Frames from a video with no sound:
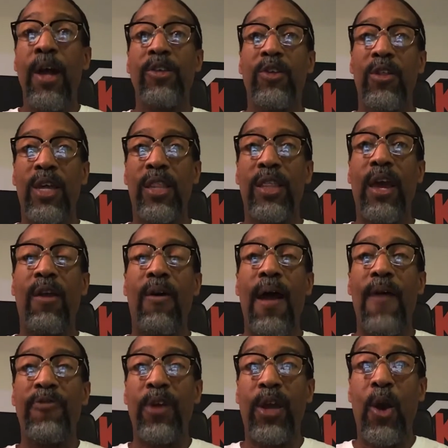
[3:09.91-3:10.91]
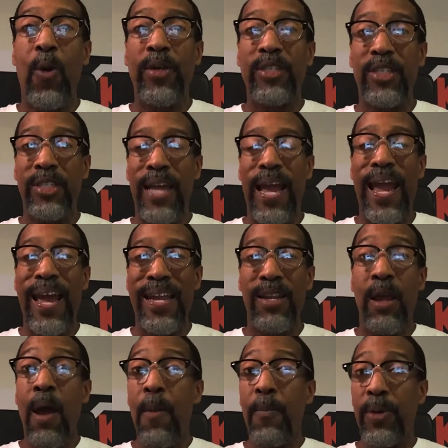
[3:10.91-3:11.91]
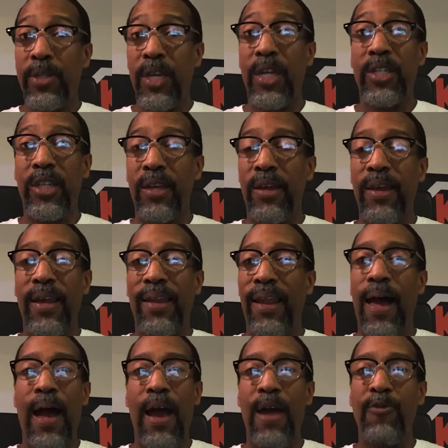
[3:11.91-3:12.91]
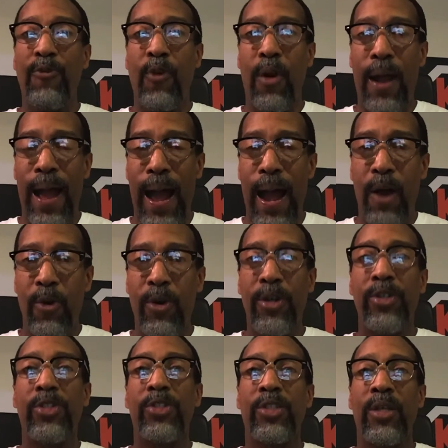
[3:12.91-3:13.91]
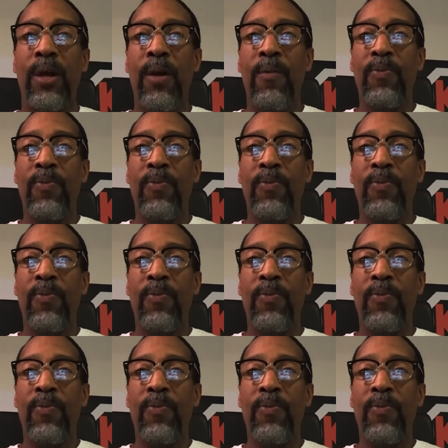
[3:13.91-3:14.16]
so that they don't have to go and stand potentially in line for hours